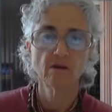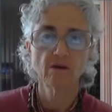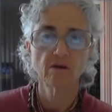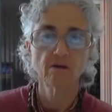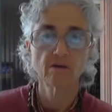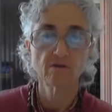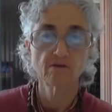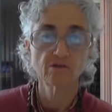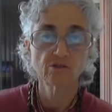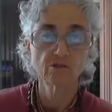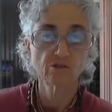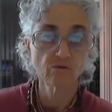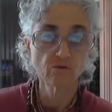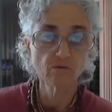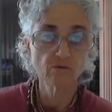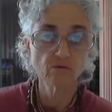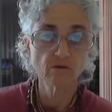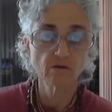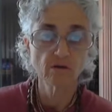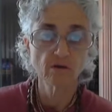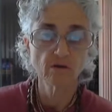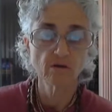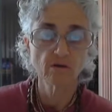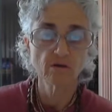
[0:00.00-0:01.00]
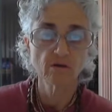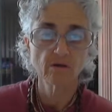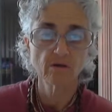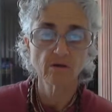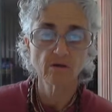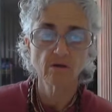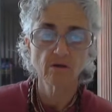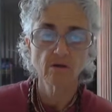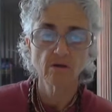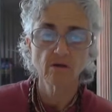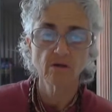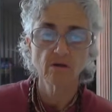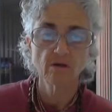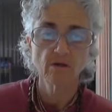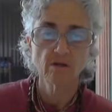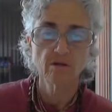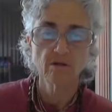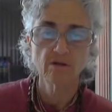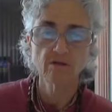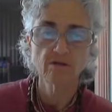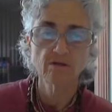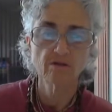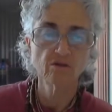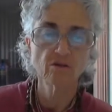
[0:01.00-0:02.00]
are sudra,
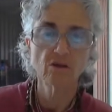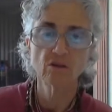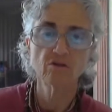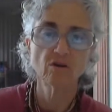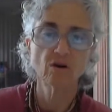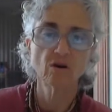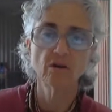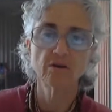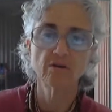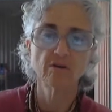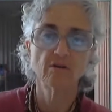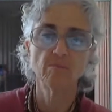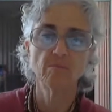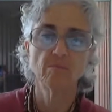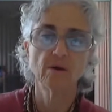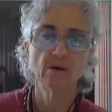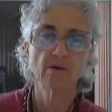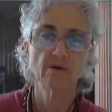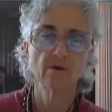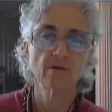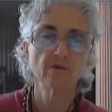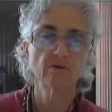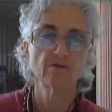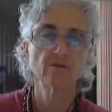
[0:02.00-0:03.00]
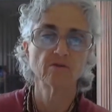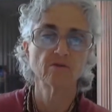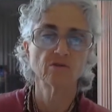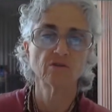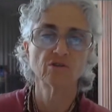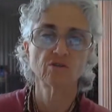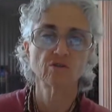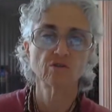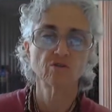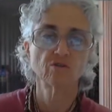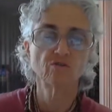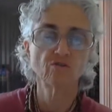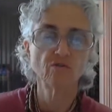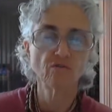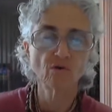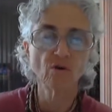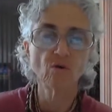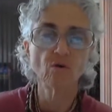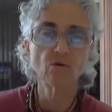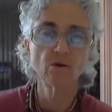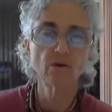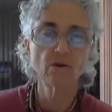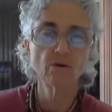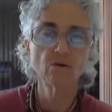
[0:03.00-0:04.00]
it is not talking about a
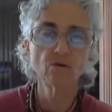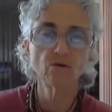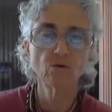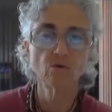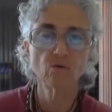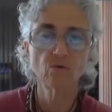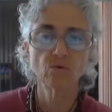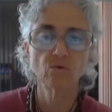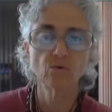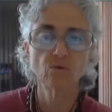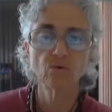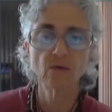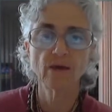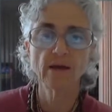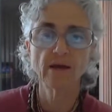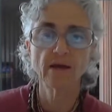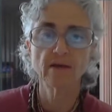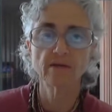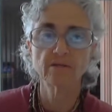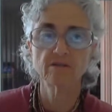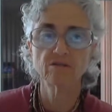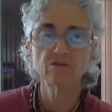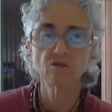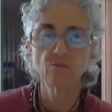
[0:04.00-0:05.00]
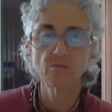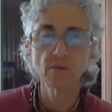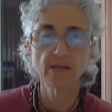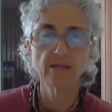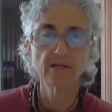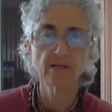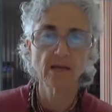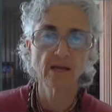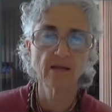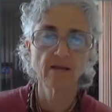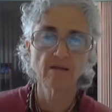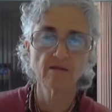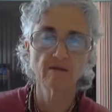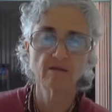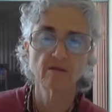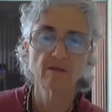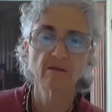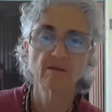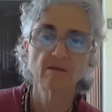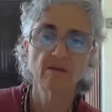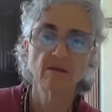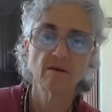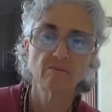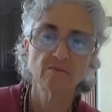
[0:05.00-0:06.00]
devotee who had to maintain
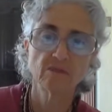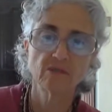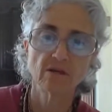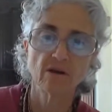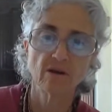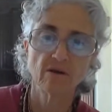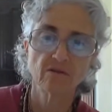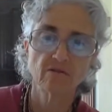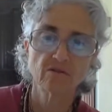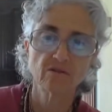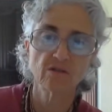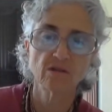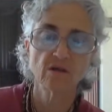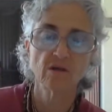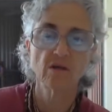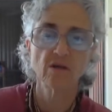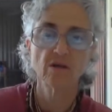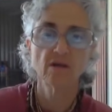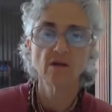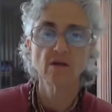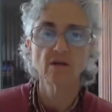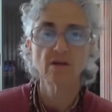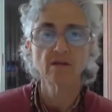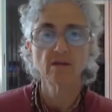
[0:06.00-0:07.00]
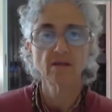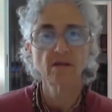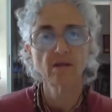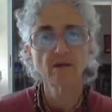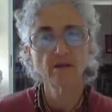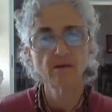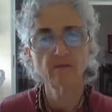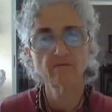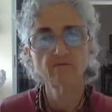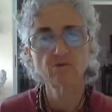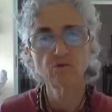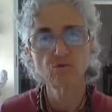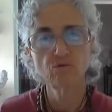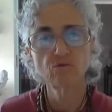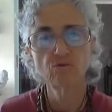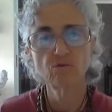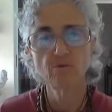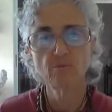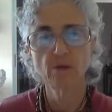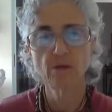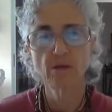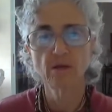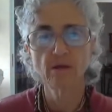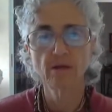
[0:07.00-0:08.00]
themselves. They have sudra
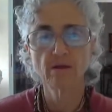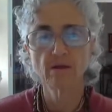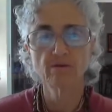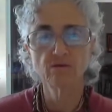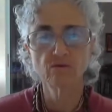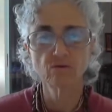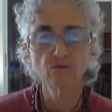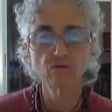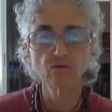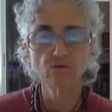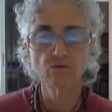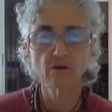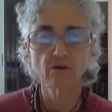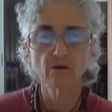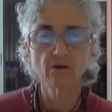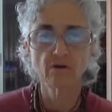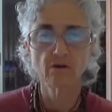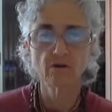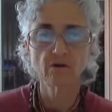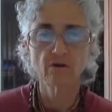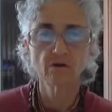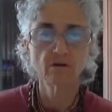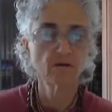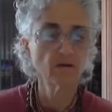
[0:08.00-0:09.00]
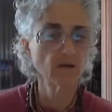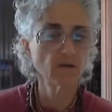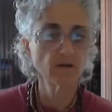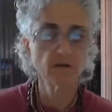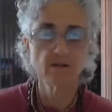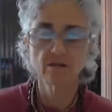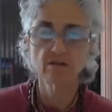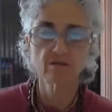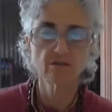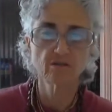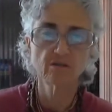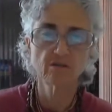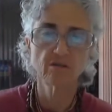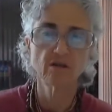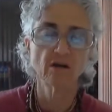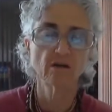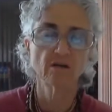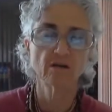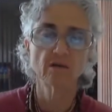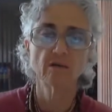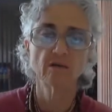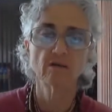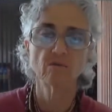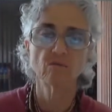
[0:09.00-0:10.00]
sudra. That's not
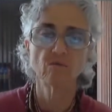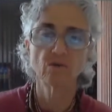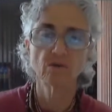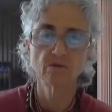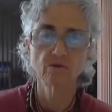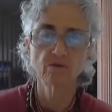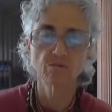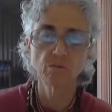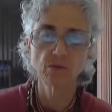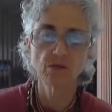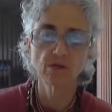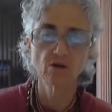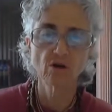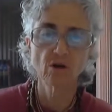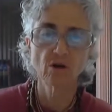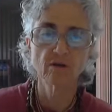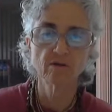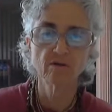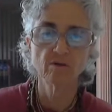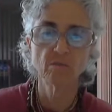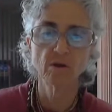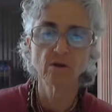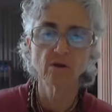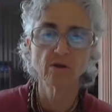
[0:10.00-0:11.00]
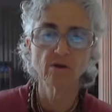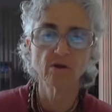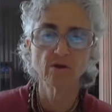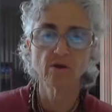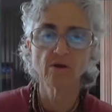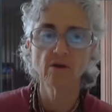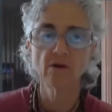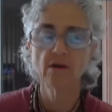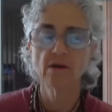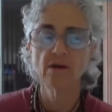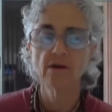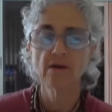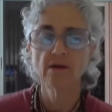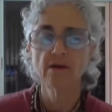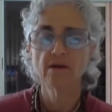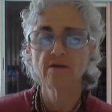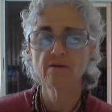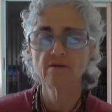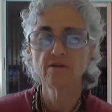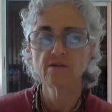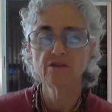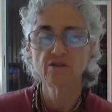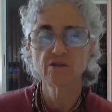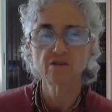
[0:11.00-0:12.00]
what's being talked about here.
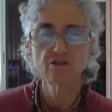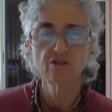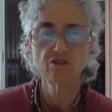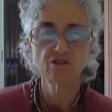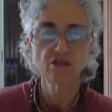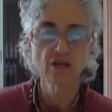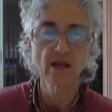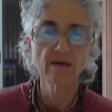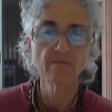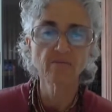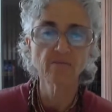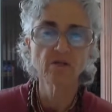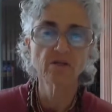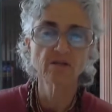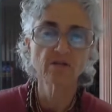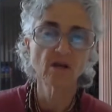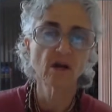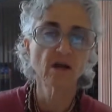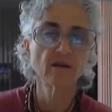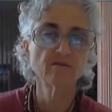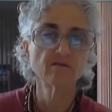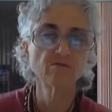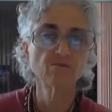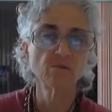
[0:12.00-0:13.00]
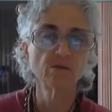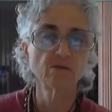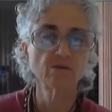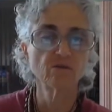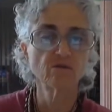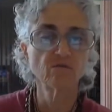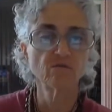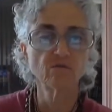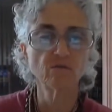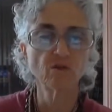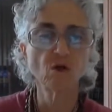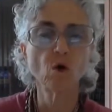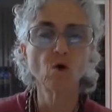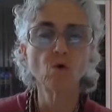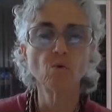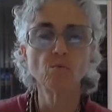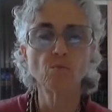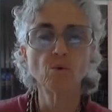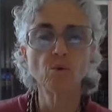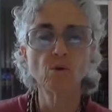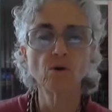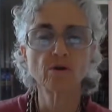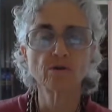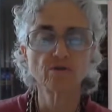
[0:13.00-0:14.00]
This is shameless husbands of
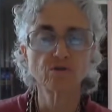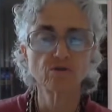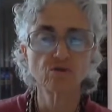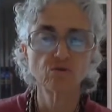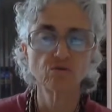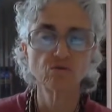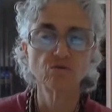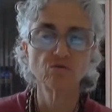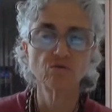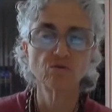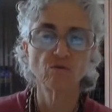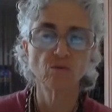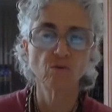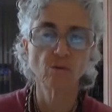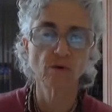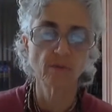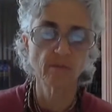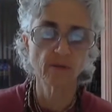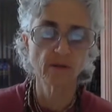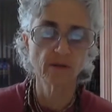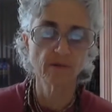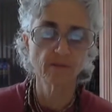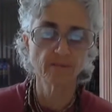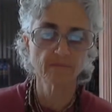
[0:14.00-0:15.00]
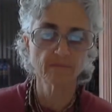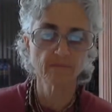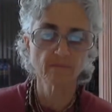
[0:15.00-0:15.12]
low-born sudra women